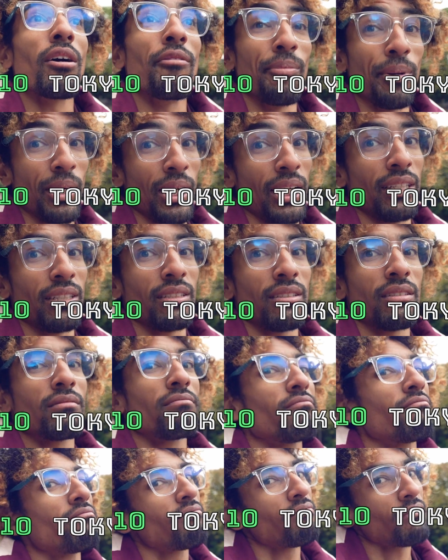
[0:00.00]
but
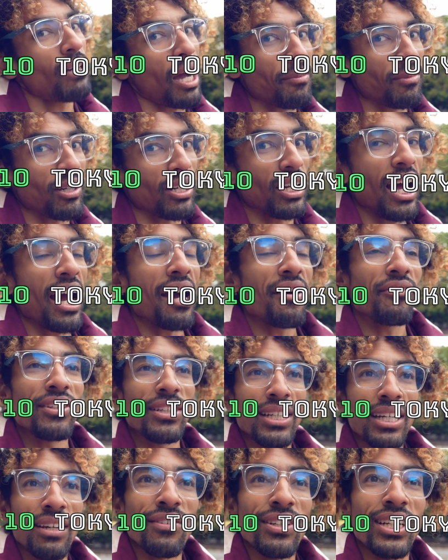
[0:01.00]
I'm gonna have to
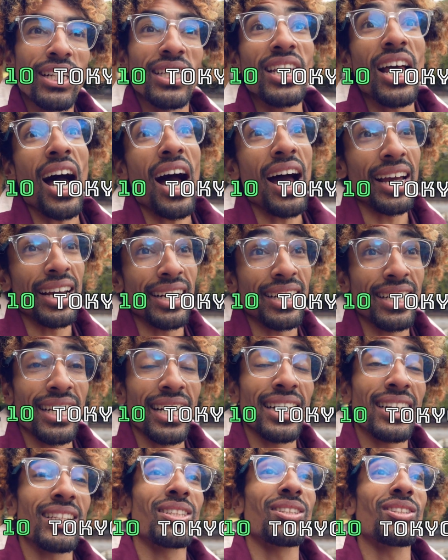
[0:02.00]
give it a 9.
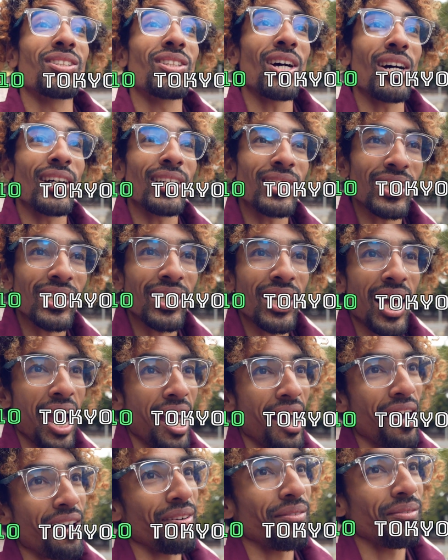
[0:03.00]
It doesn't
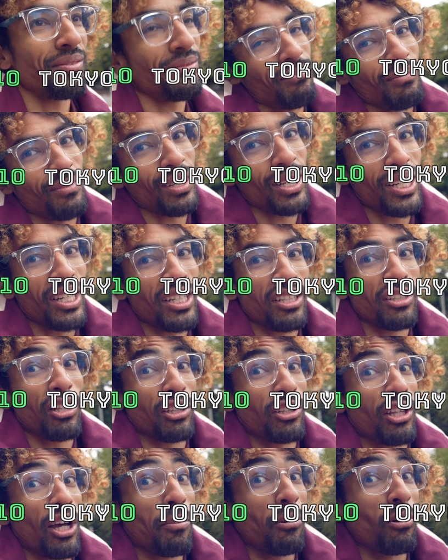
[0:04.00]
have the
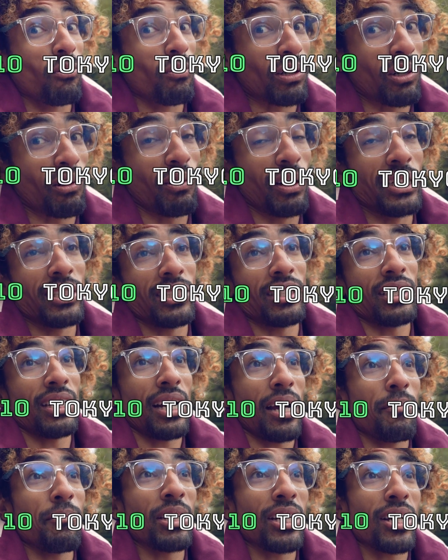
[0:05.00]
double Rayquaza.
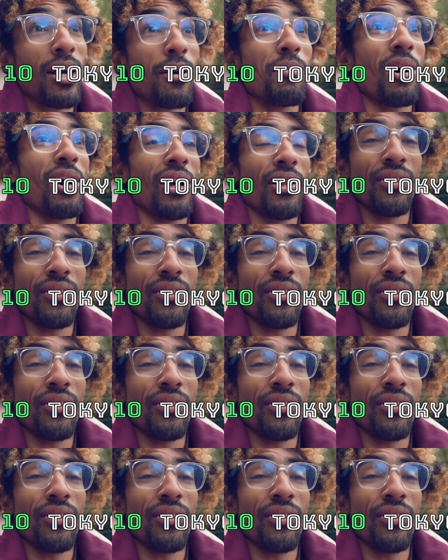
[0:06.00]
I mean, come on.